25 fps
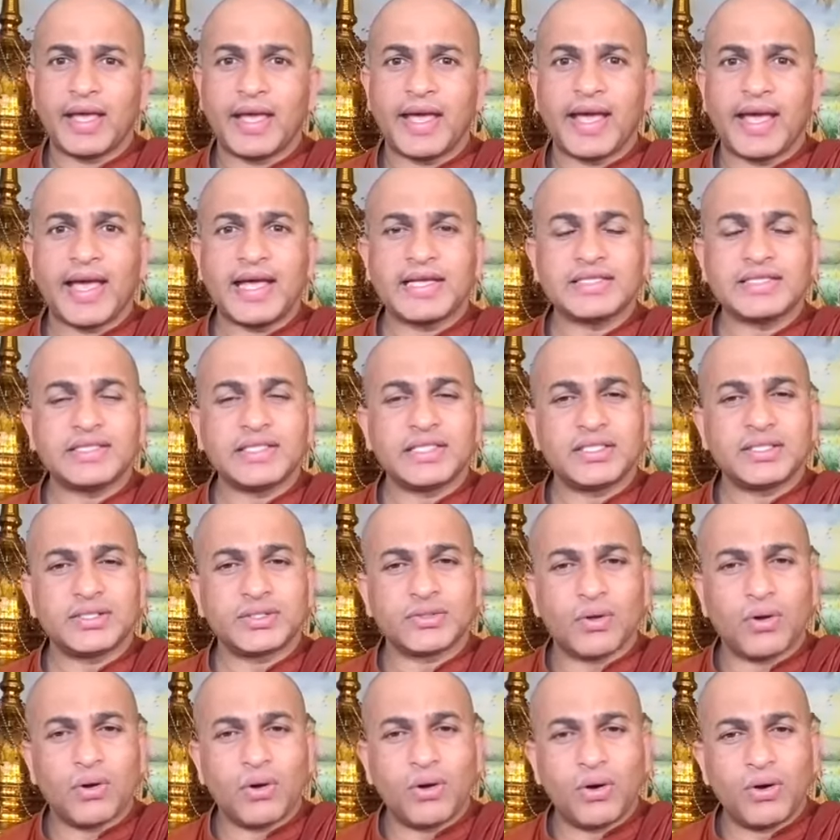has
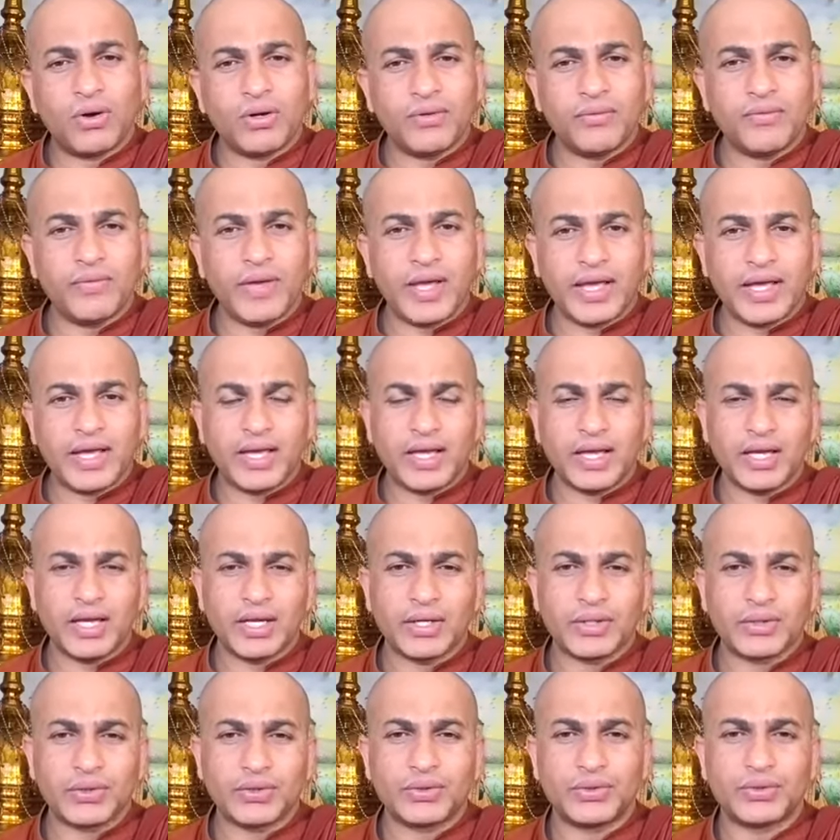its own way
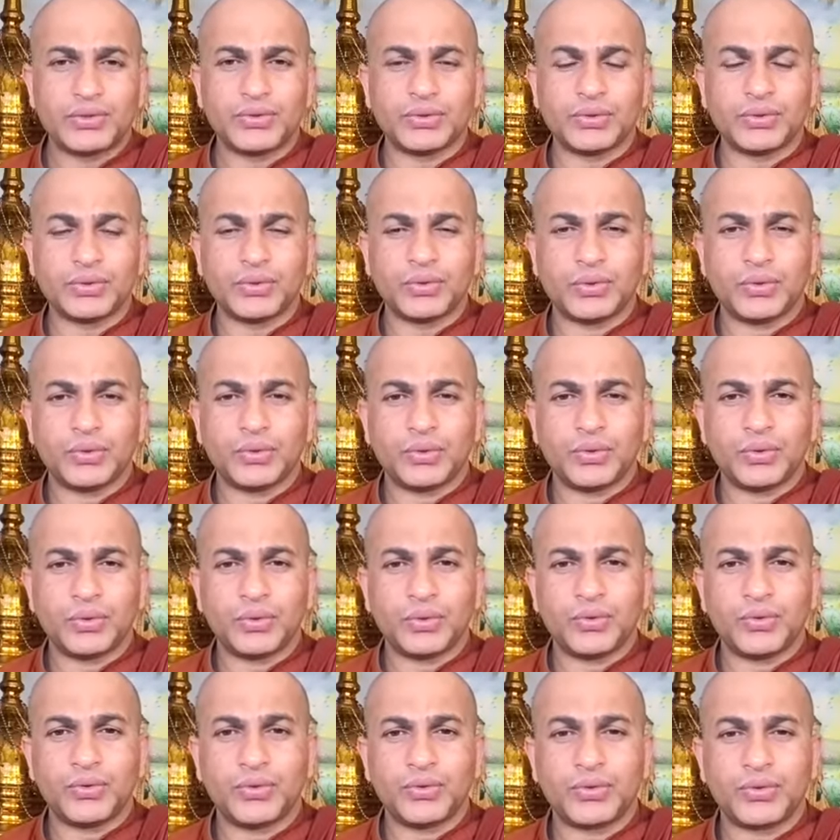to
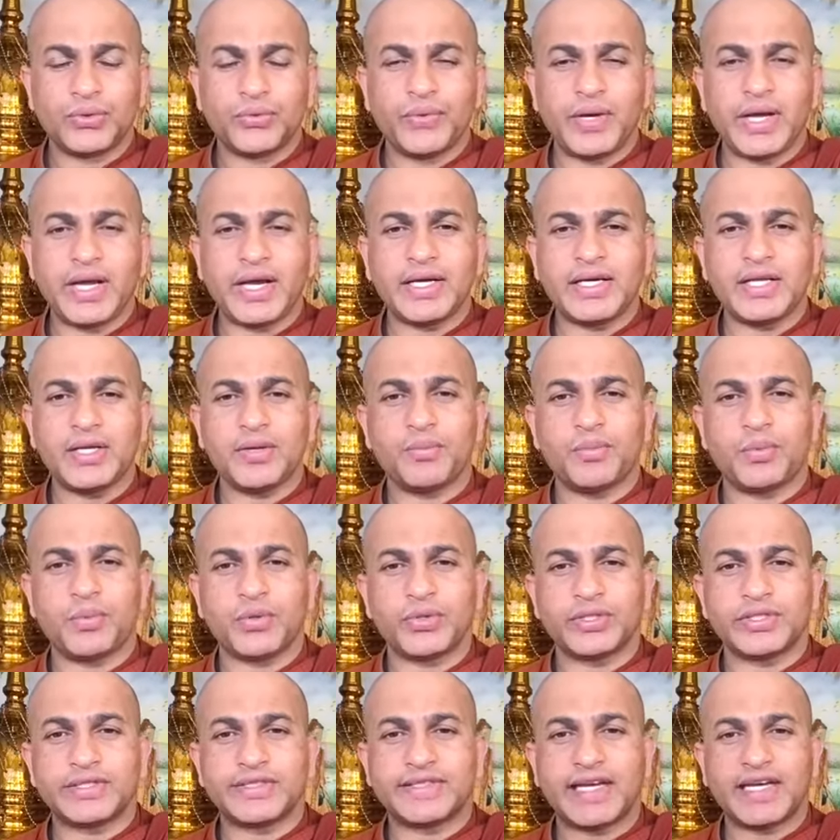to waiting
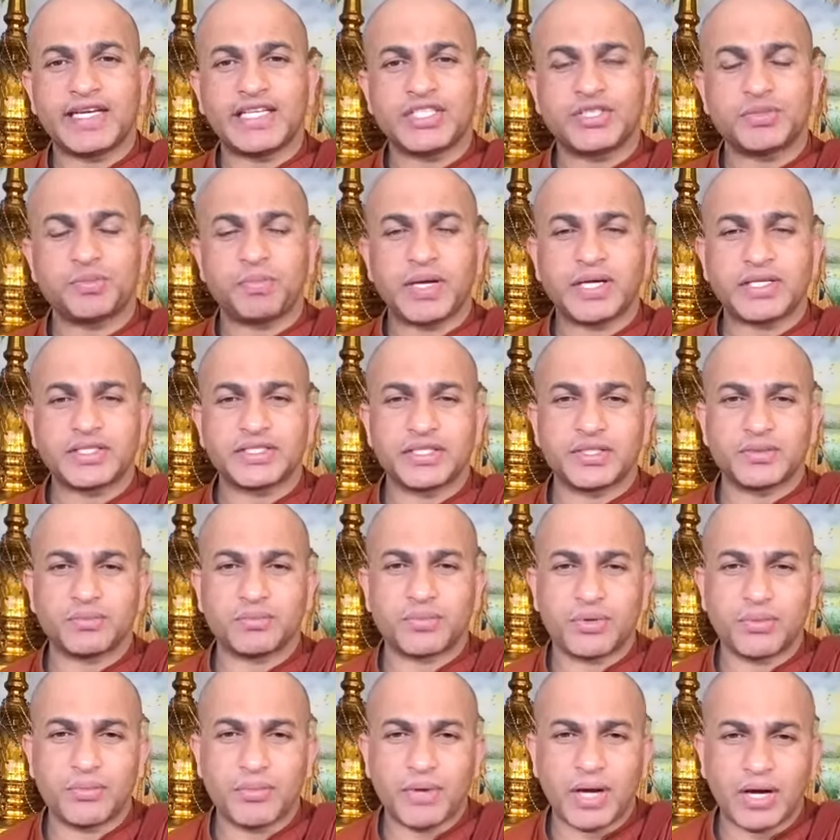for the satisfaction
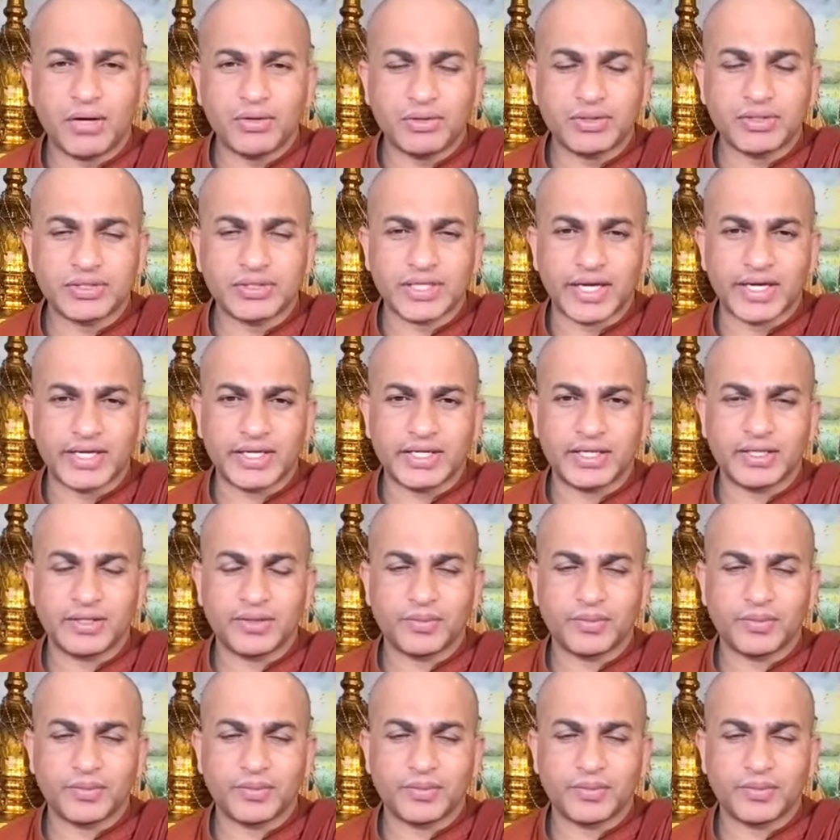from outside